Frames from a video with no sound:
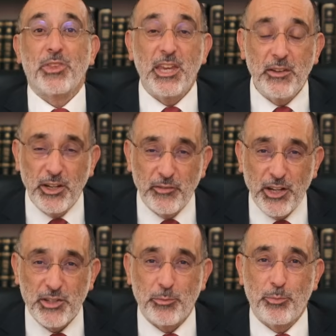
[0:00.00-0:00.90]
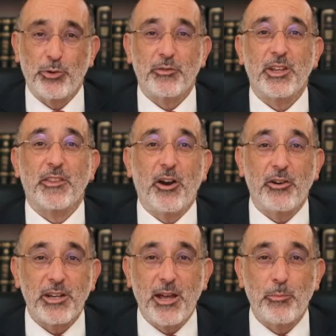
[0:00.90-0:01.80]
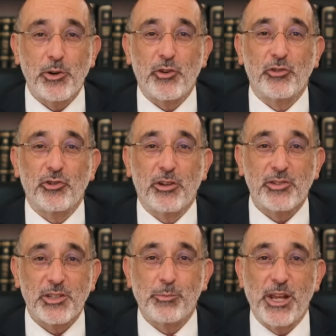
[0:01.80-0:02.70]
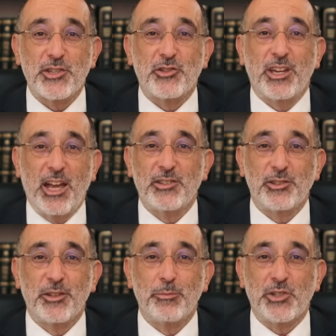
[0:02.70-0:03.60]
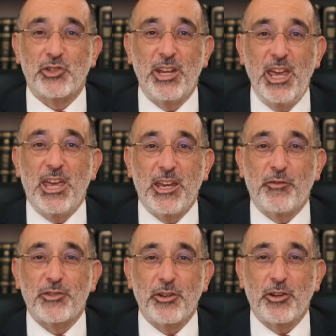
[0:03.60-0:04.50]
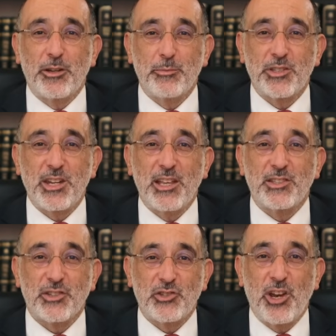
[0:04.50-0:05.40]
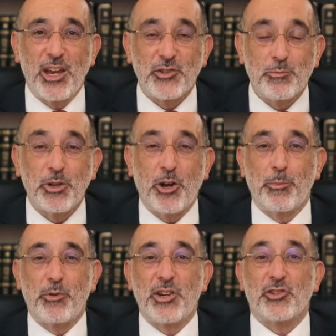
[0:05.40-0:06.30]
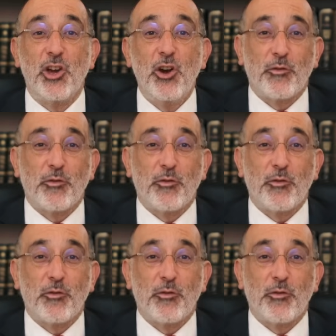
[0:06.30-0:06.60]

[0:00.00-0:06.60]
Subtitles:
Even if it is approved, there are a number of controls in place to cancel the mission if circumstances change mid-operation.